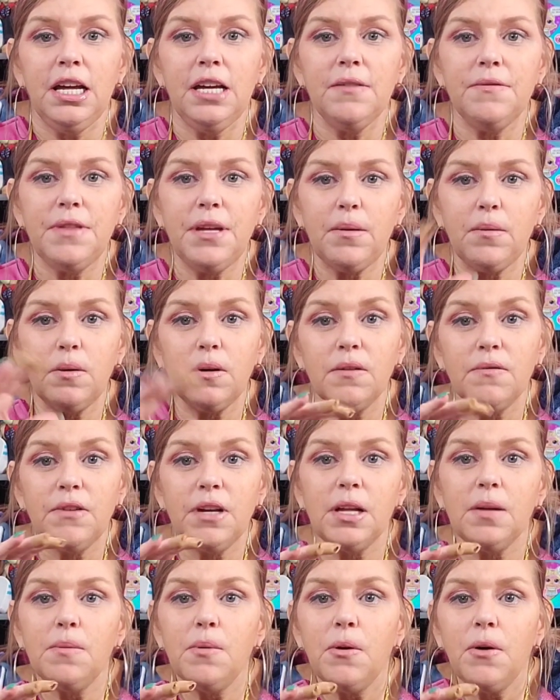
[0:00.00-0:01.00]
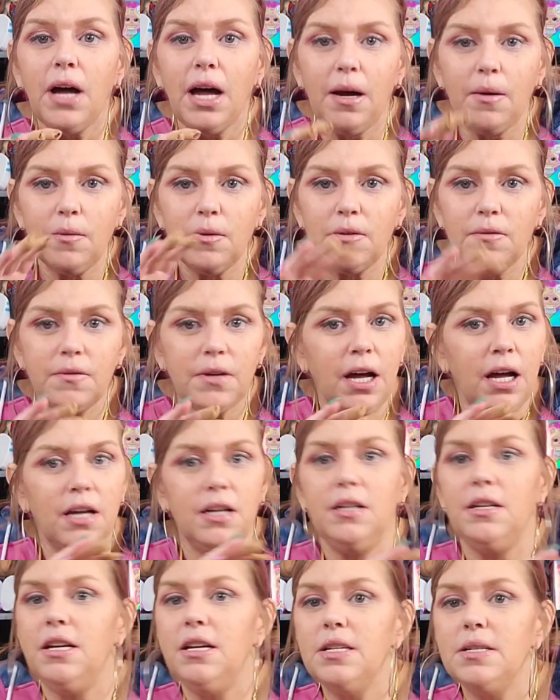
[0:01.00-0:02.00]
If they were available, I would have
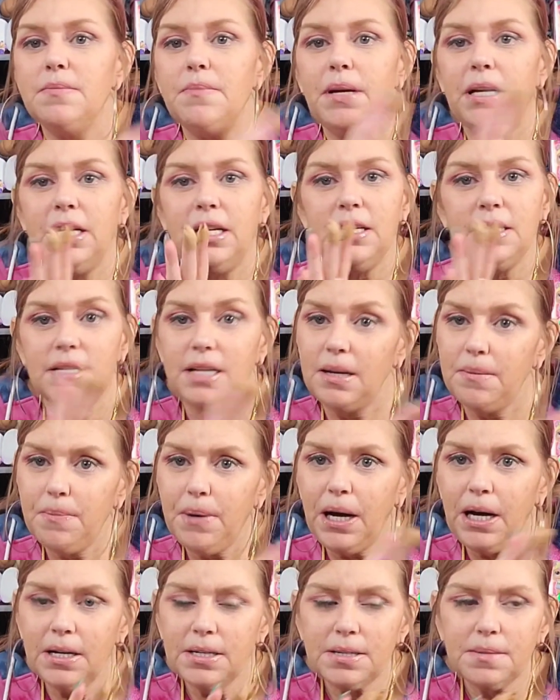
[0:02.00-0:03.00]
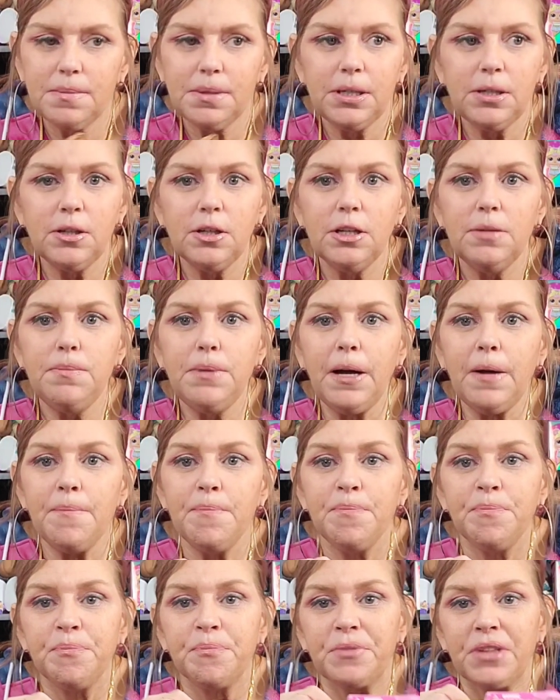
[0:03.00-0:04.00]
gotten as many as I possibly could, but
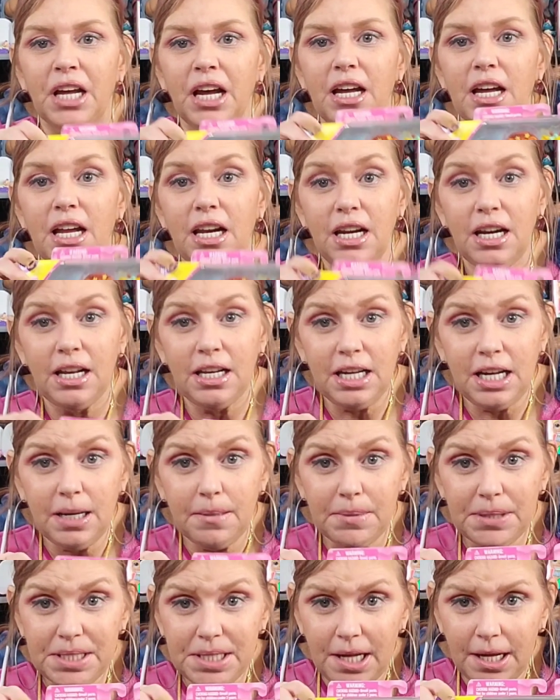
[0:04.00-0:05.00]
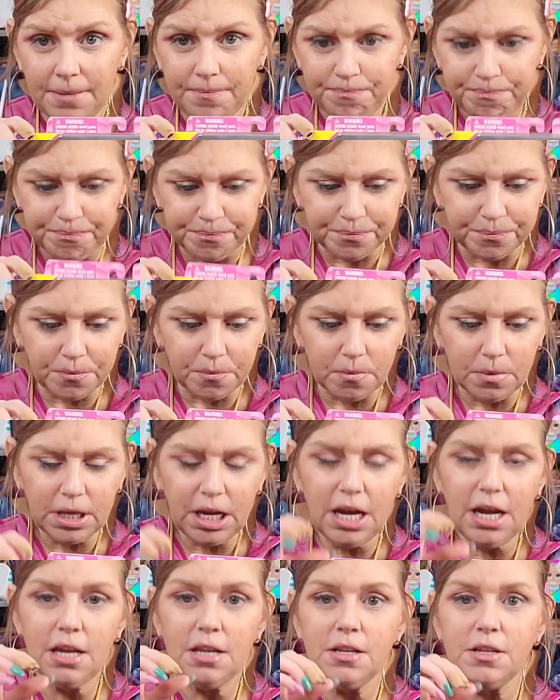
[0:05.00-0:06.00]
I got it on Amazon,
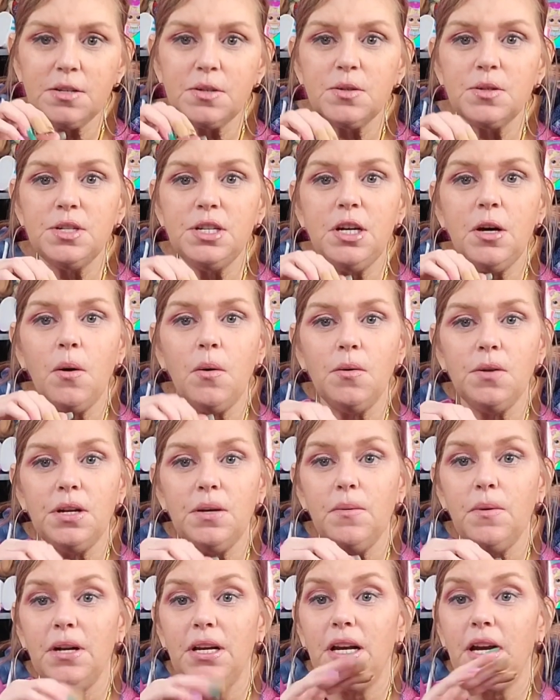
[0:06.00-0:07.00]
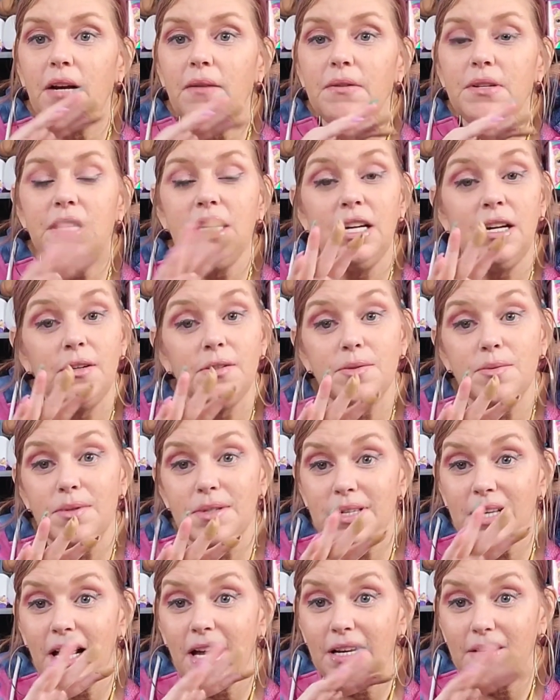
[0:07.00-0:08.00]
and this is the only one. Everything else
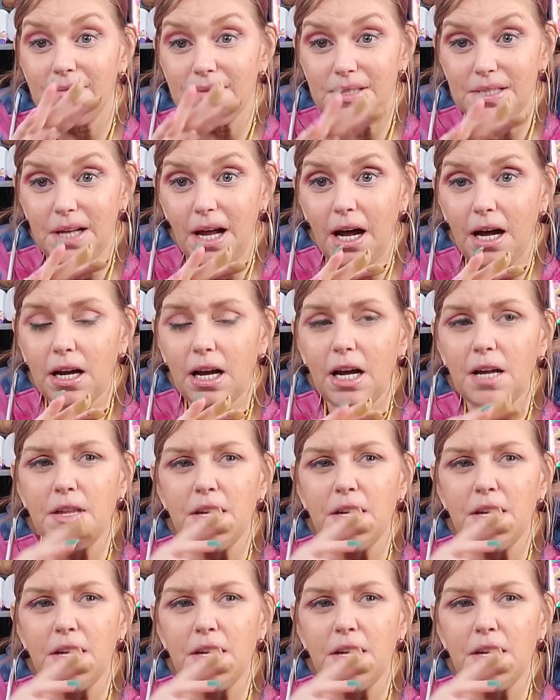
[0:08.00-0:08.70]
was out of stock.